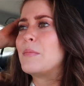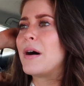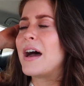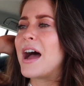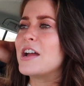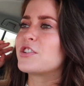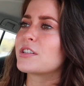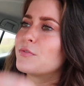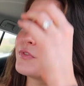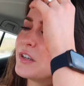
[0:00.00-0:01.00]
but I
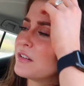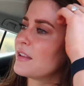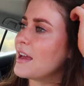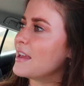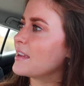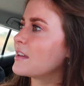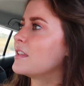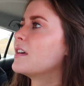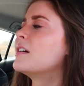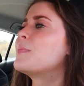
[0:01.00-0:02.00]
just feel like
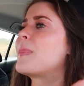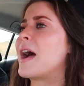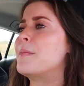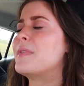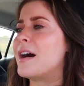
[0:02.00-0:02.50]
I'm